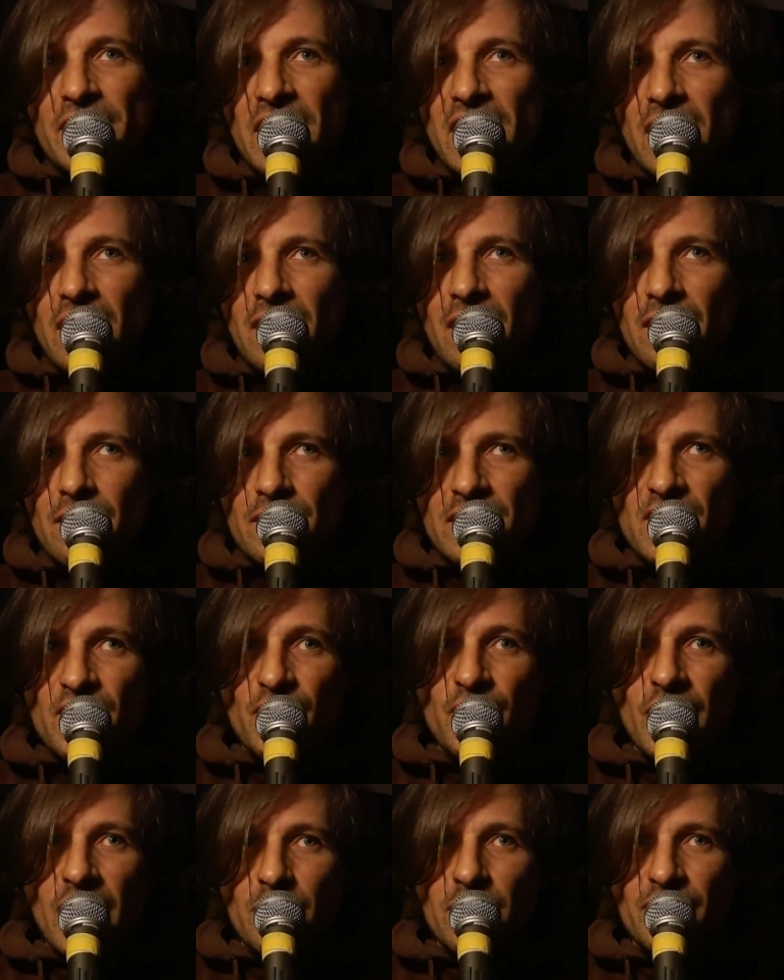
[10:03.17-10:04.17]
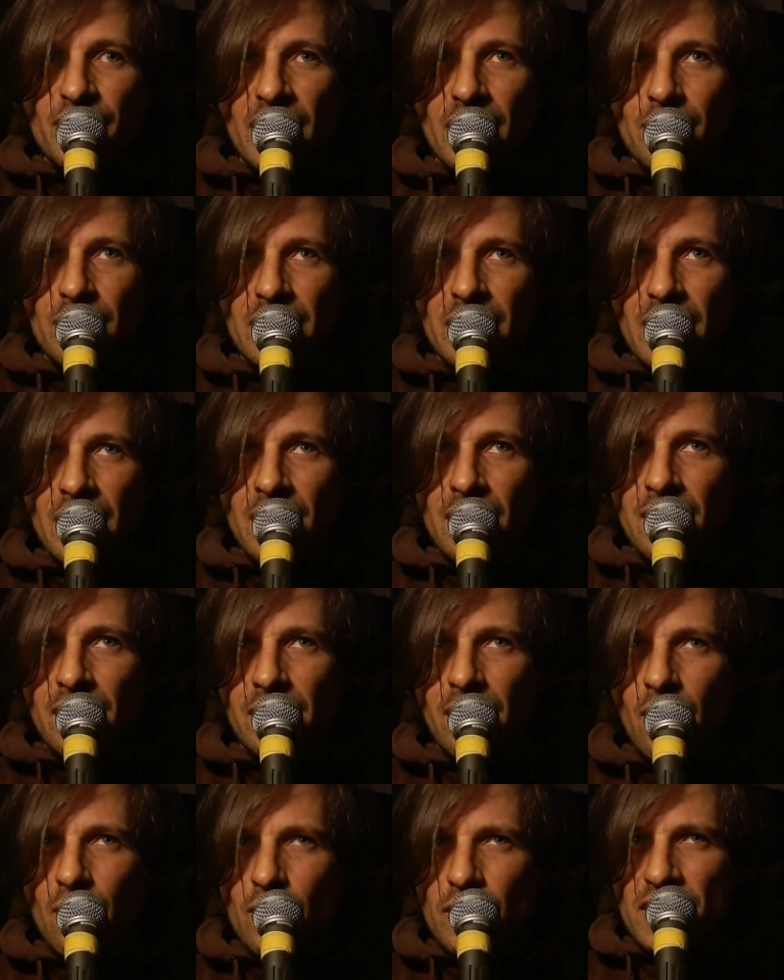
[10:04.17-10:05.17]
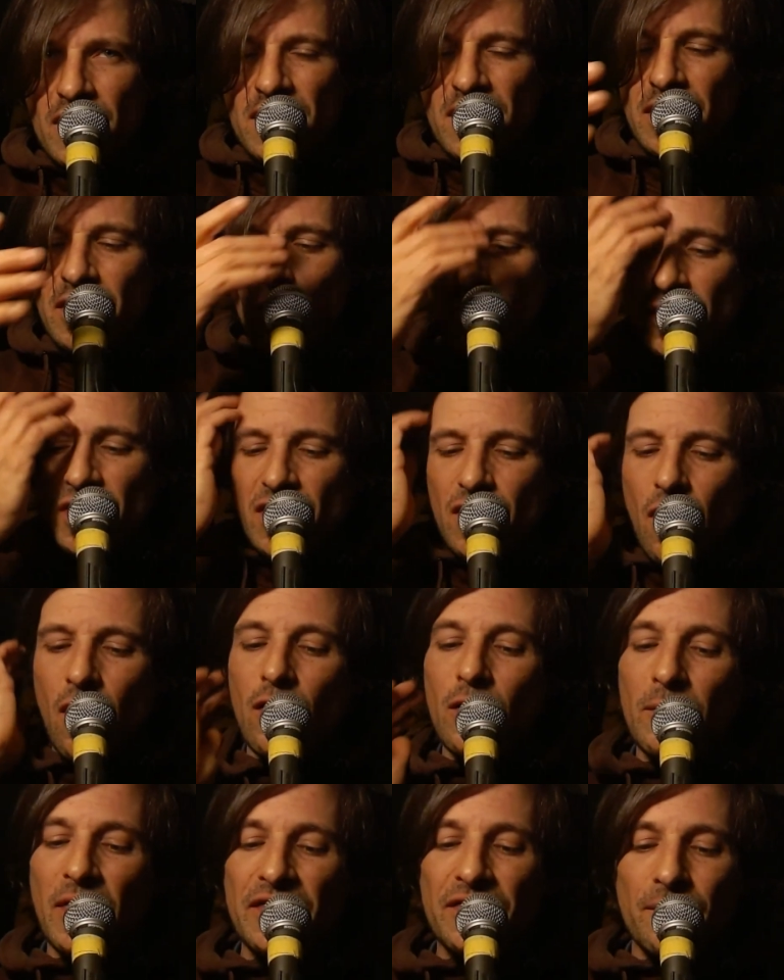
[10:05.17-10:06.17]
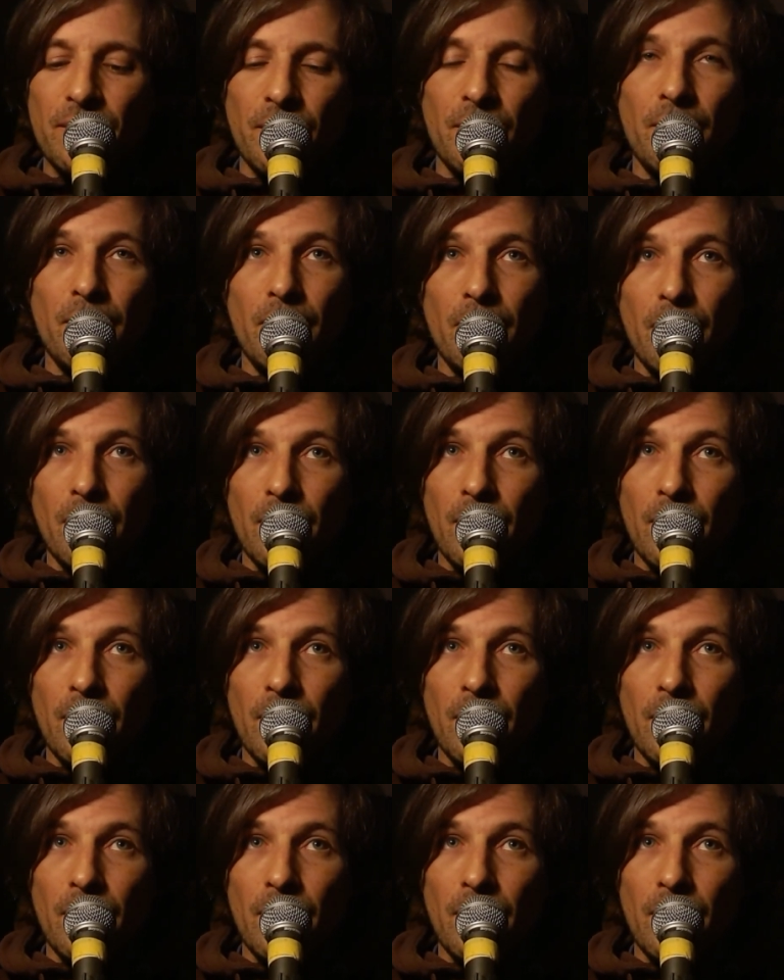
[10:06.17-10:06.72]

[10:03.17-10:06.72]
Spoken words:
the kick here is very low because it's an old song, but this